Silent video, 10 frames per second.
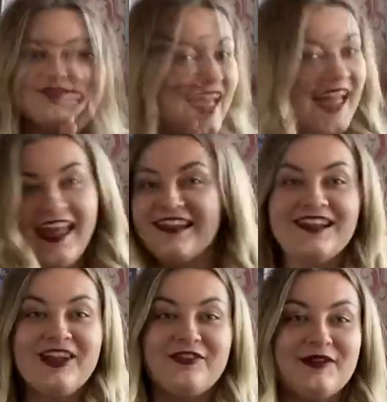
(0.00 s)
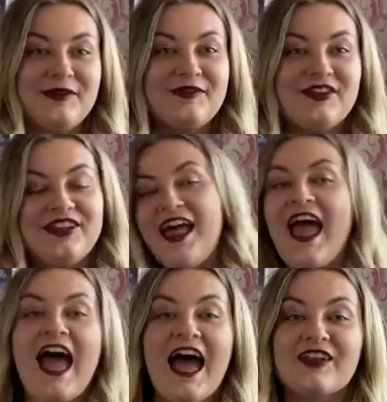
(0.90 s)
Hello lovely people
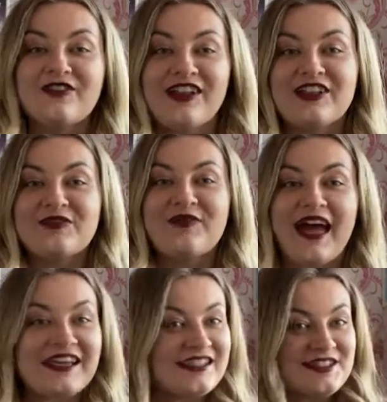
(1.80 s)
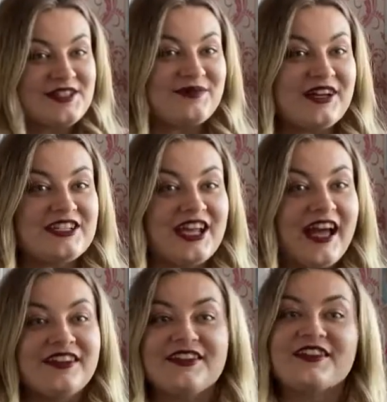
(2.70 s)
and welcome back to my
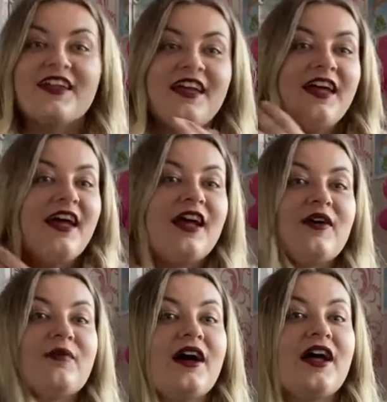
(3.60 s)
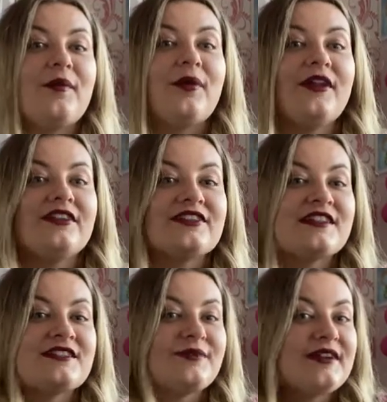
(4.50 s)
channel. I
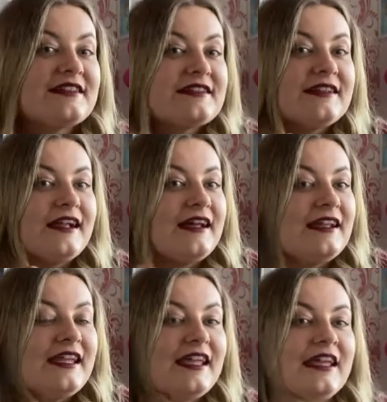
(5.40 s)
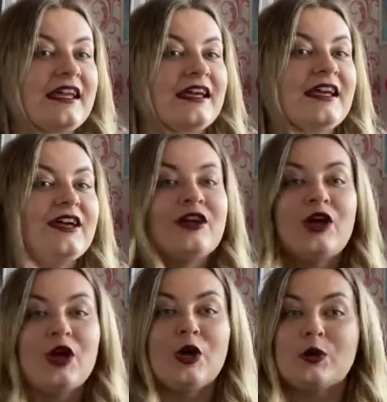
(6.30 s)
apologise for my slightly
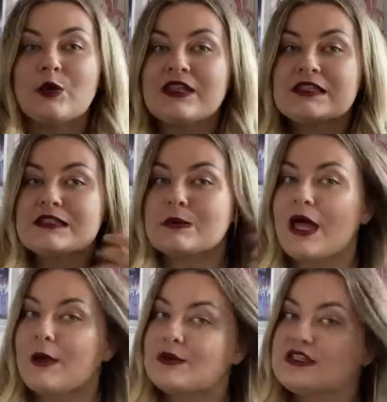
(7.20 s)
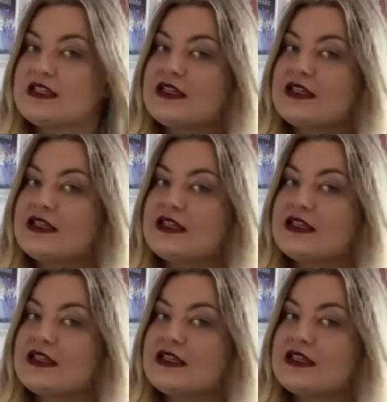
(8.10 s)
windswept